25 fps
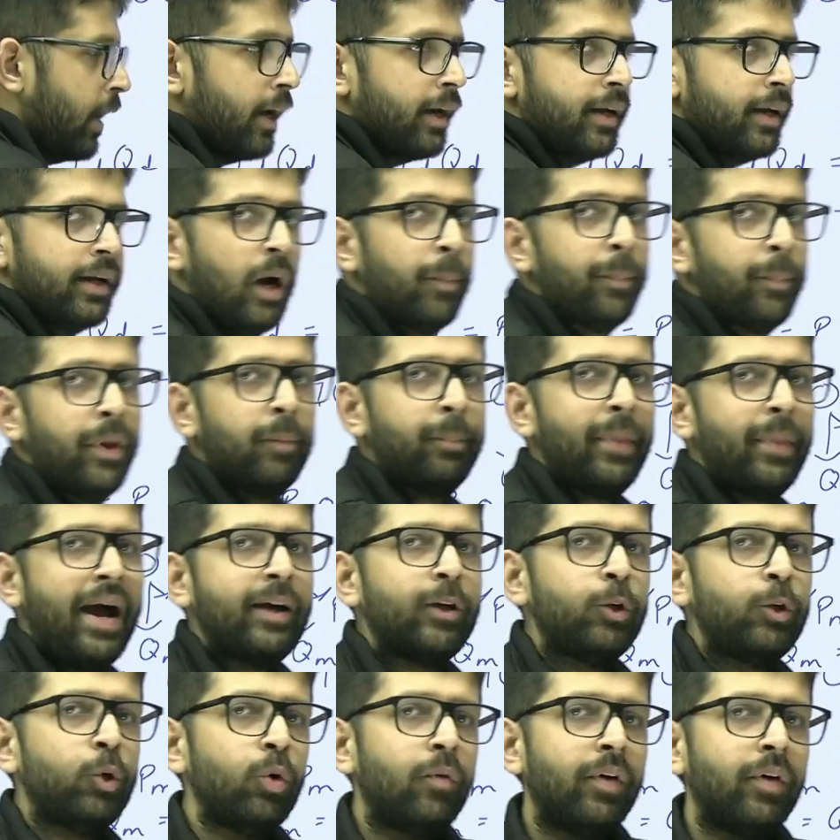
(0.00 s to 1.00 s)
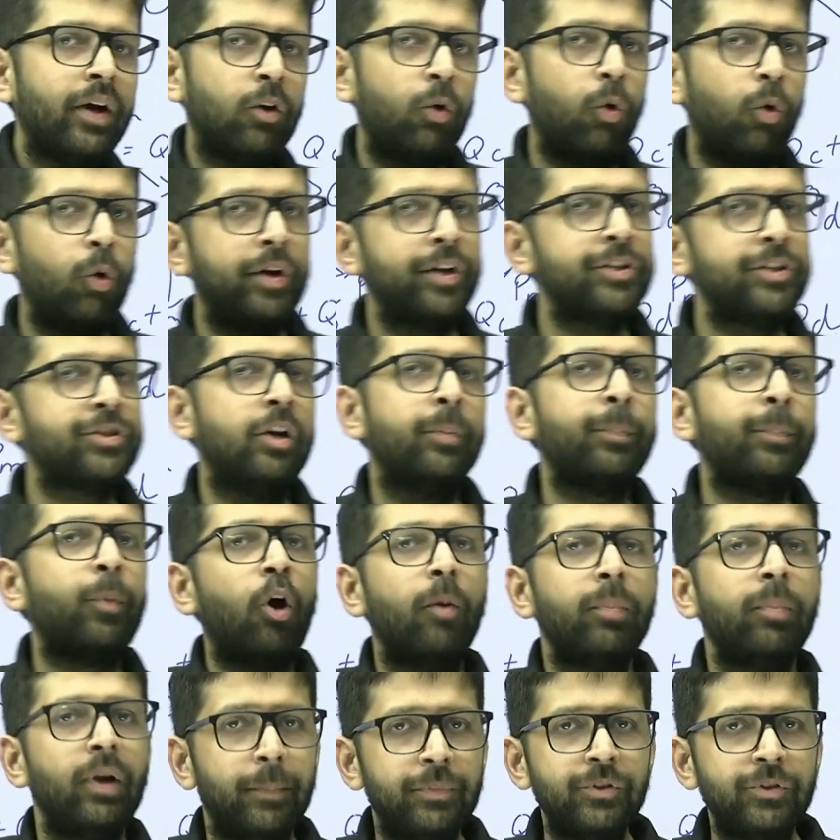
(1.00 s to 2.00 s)
Coming back to our original
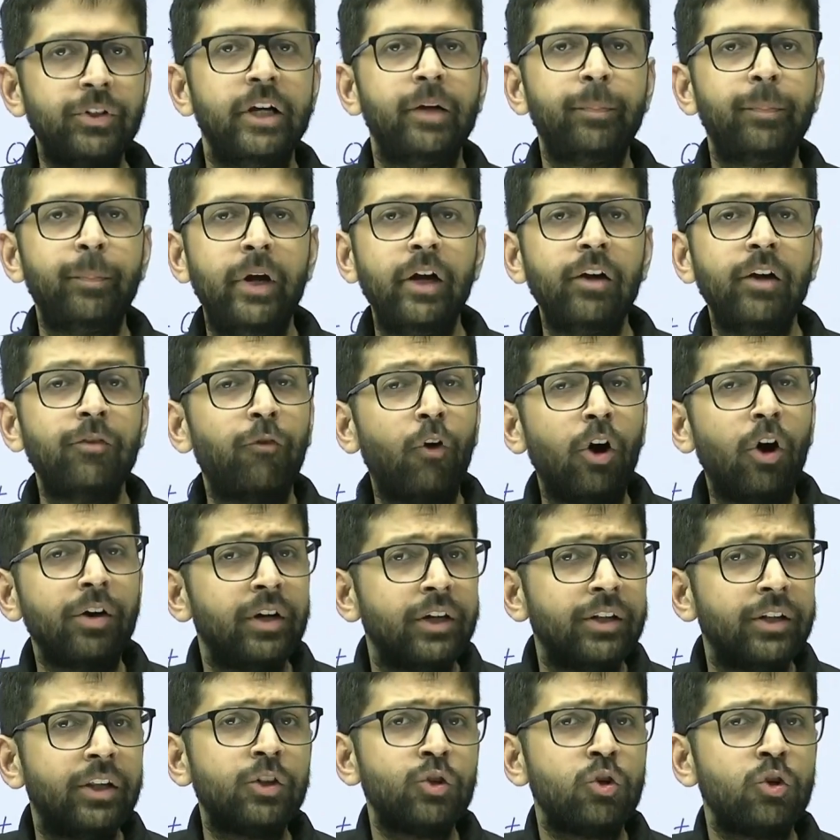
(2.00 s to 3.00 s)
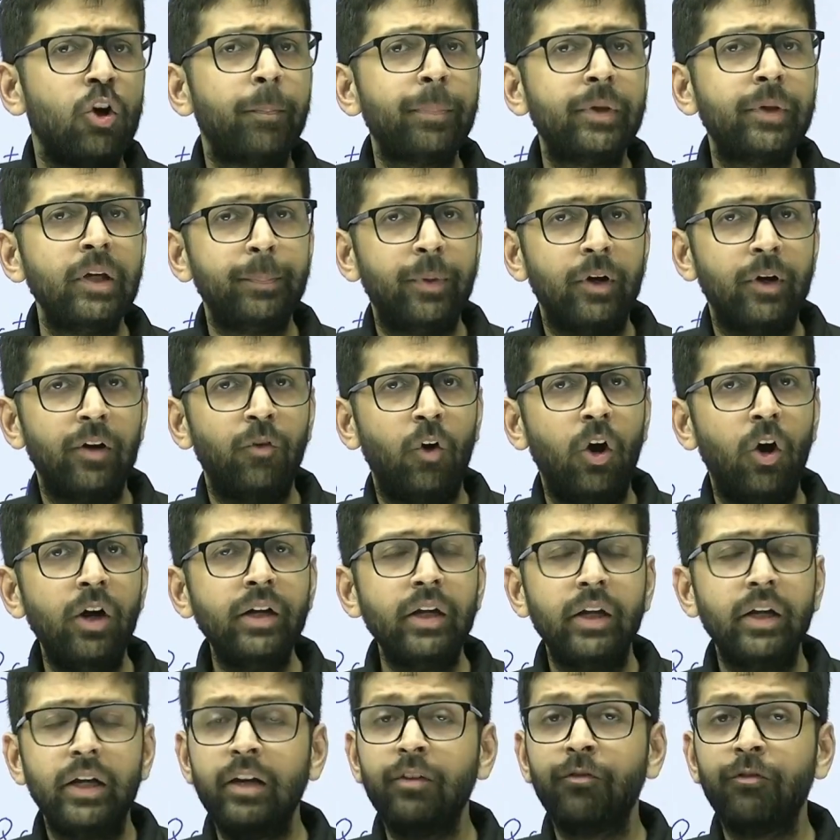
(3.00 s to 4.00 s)
problem statement, what did the shopkeeper want?
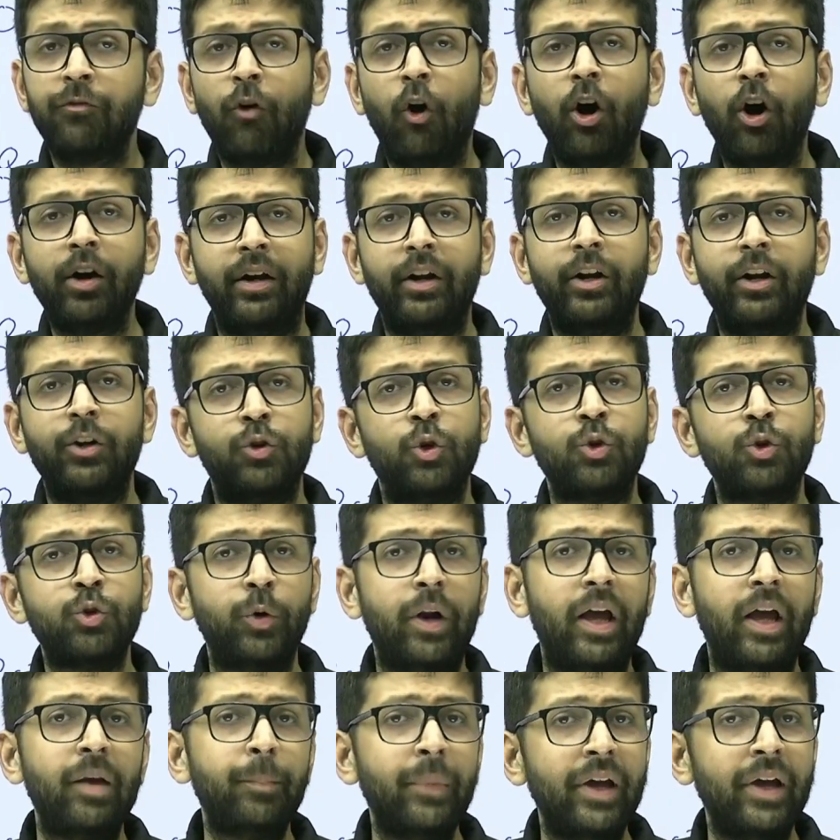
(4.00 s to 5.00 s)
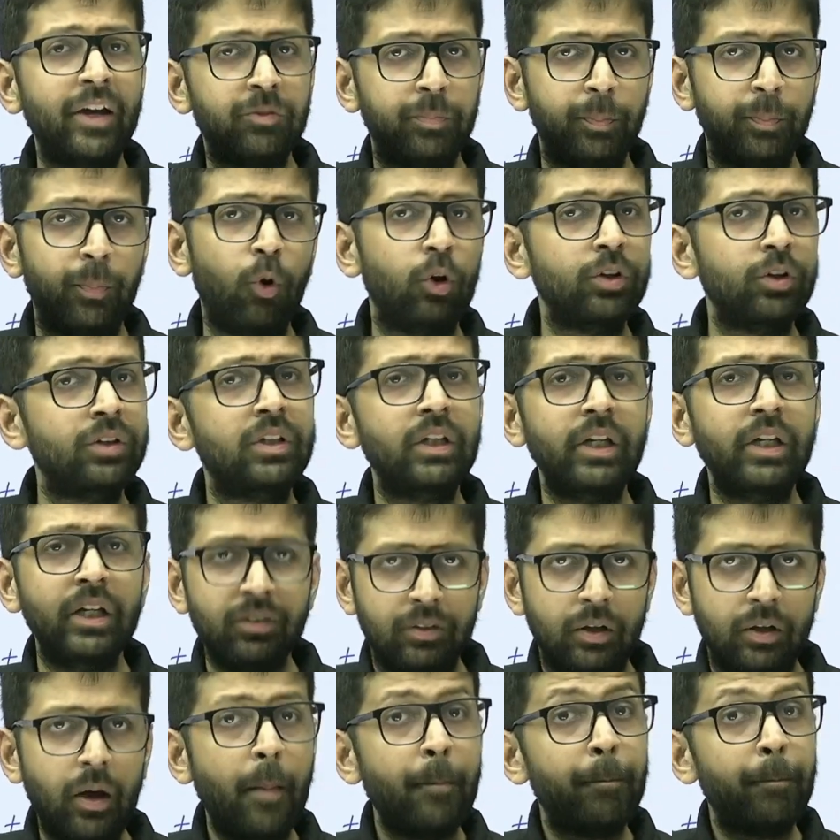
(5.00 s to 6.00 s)
In what ratio should I mix both these
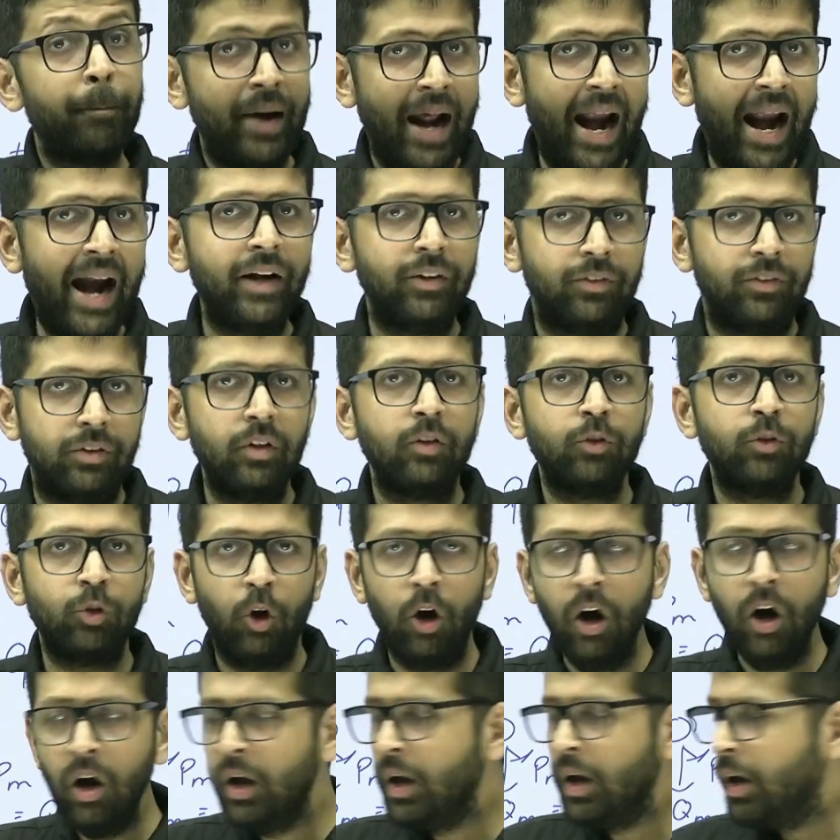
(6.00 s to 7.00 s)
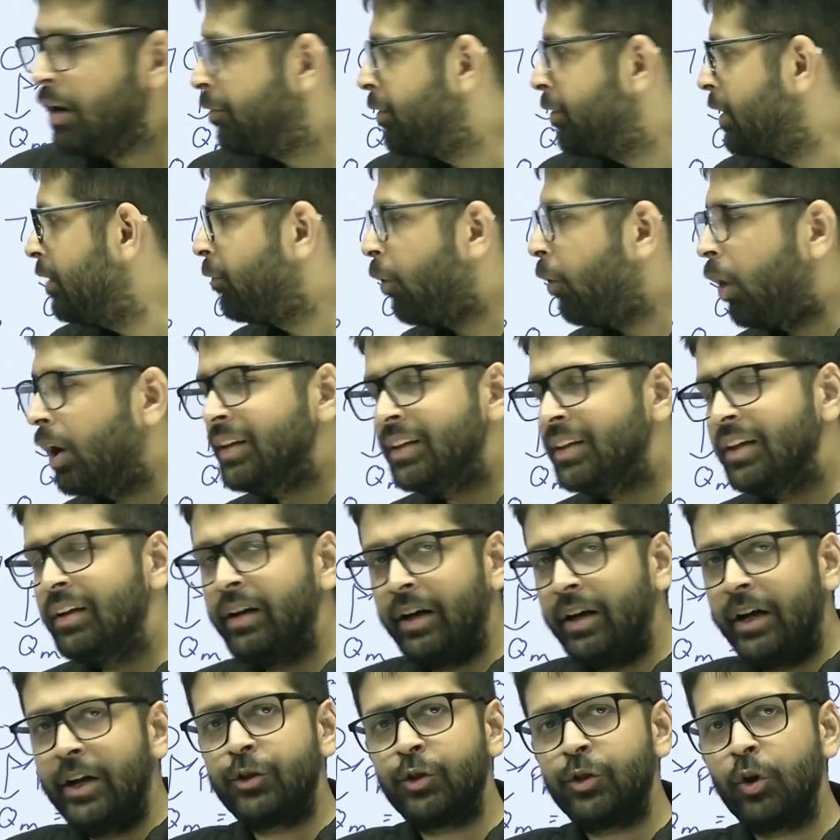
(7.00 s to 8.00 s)
brands? So, we want the
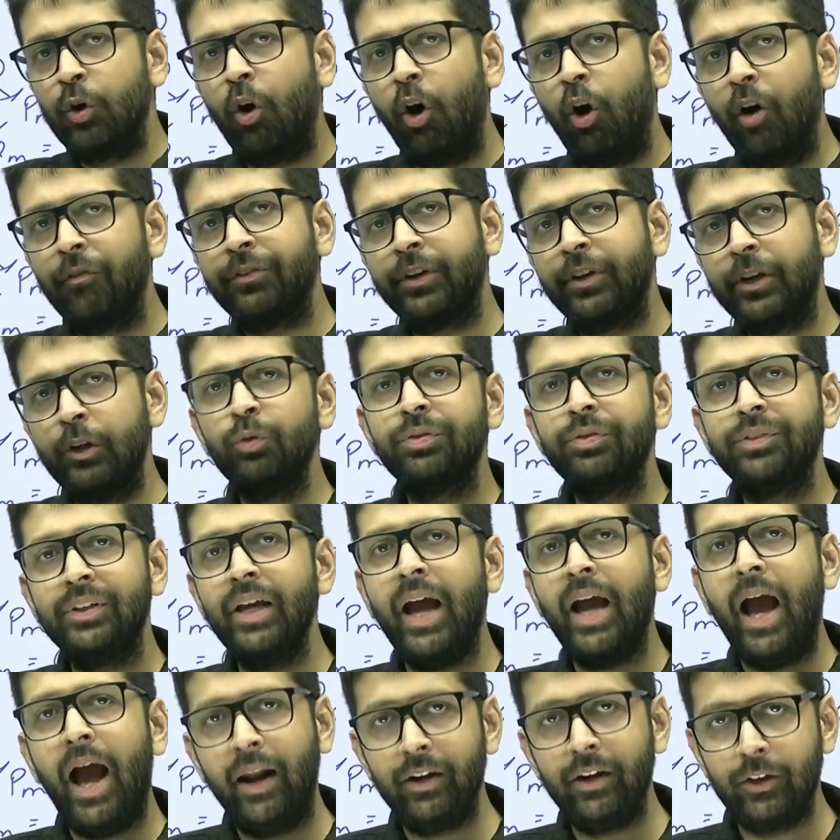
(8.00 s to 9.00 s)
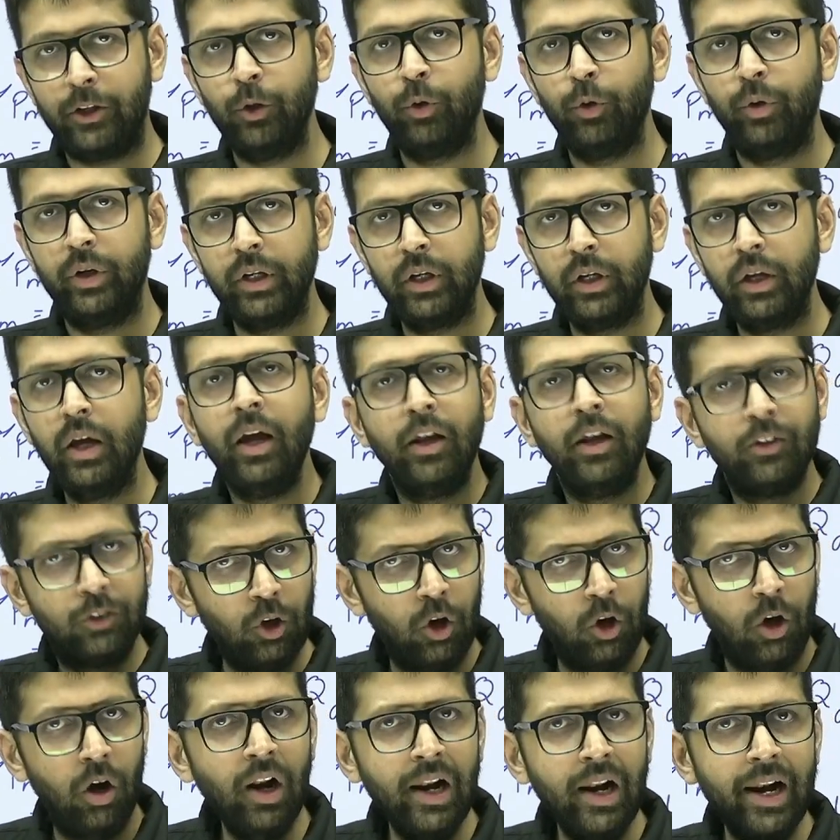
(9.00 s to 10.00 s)
ratio of QC and QD.
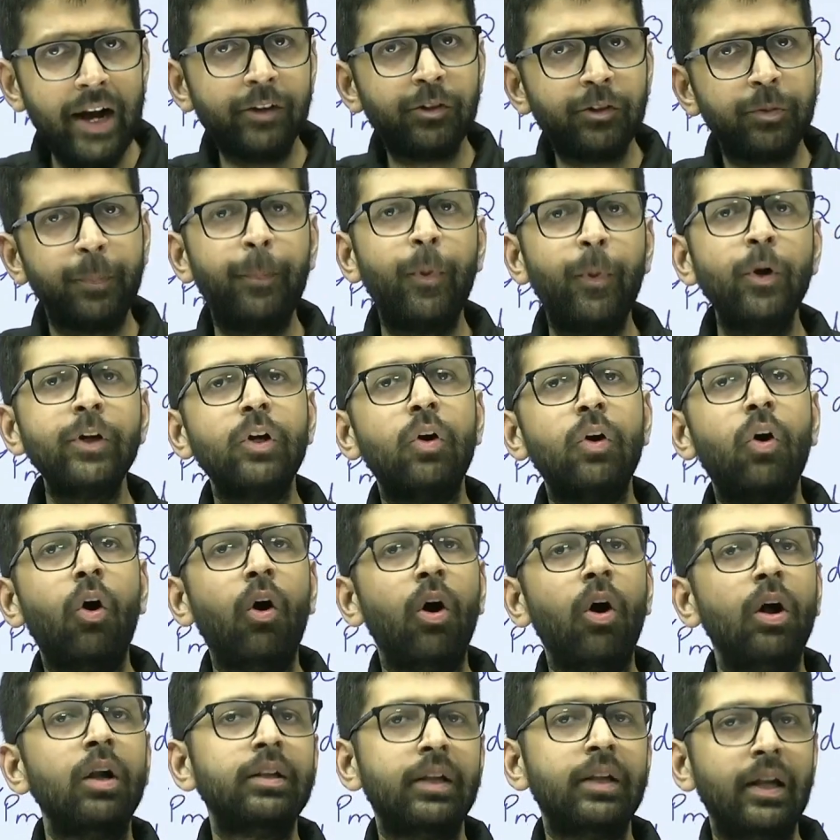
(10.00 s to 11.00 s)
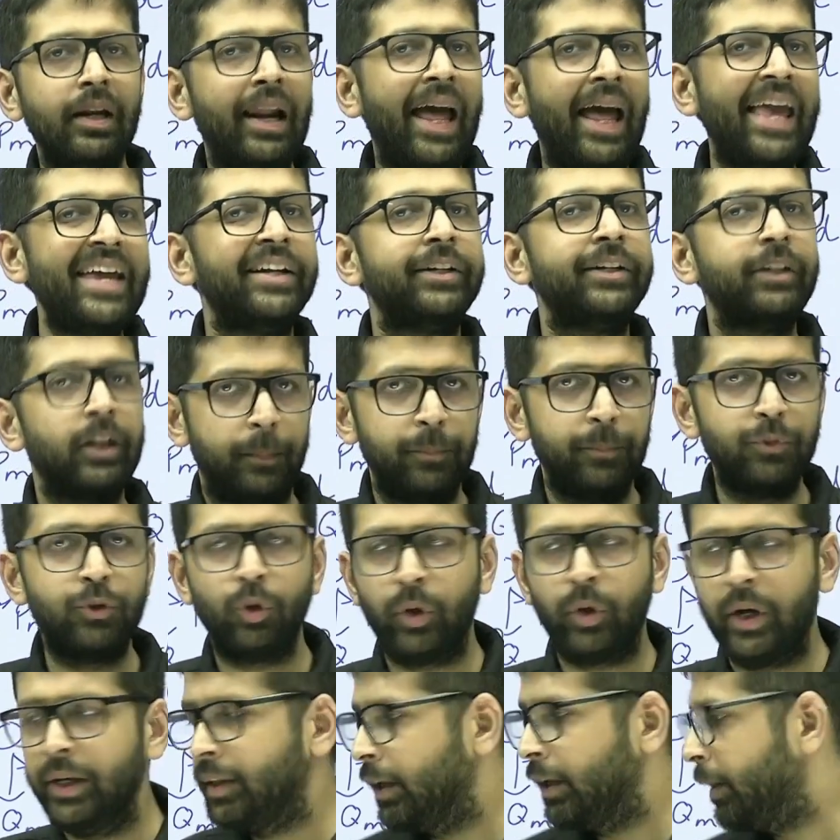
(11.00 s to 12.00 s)
So, let's put all the like terms
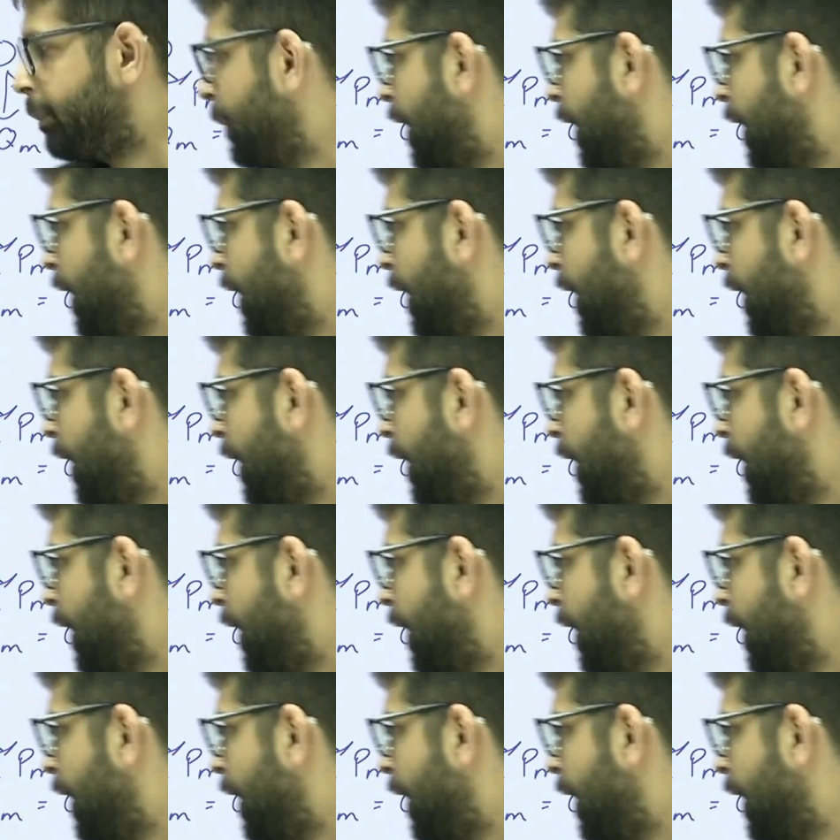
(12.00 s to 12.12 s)
together.